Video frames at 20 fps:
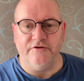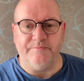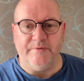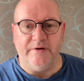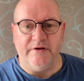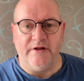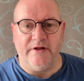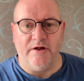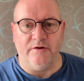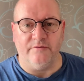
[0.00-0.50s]
has
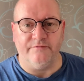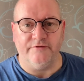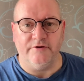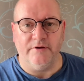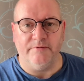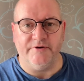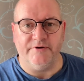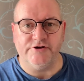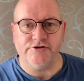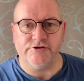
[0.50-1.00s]
been helpful.
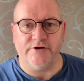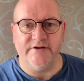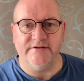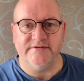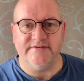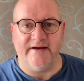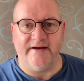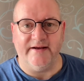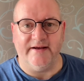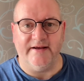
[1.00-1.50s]
I'm going to try
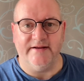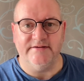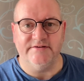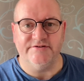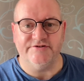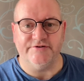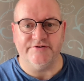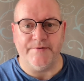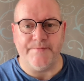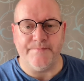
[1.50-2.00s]
and tag in
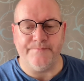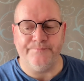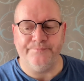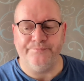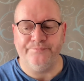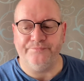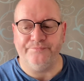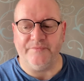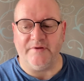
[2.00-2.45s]
some